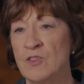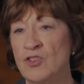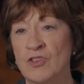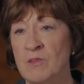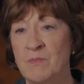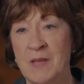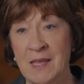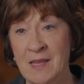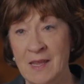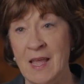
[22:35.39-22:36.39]
should
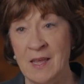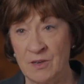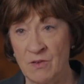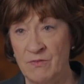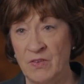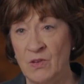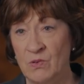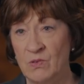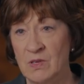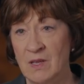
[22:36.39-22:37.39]
be
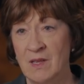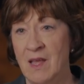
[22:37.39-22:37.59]
interviewed.